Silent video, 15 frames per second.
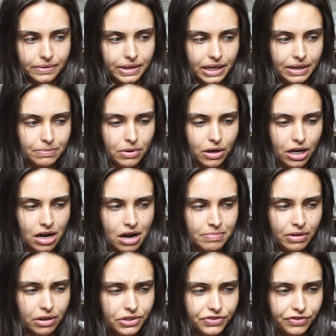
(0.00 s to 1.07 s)
I'm, I'm
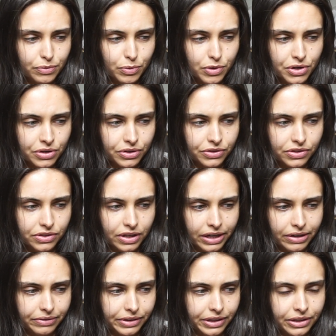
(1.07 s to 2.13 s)
lost for words. I
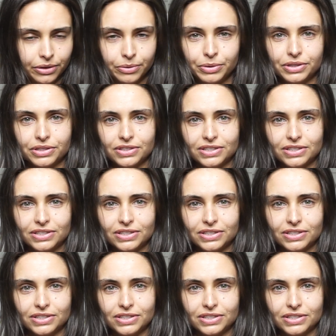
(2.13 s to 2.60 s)
don't really know what to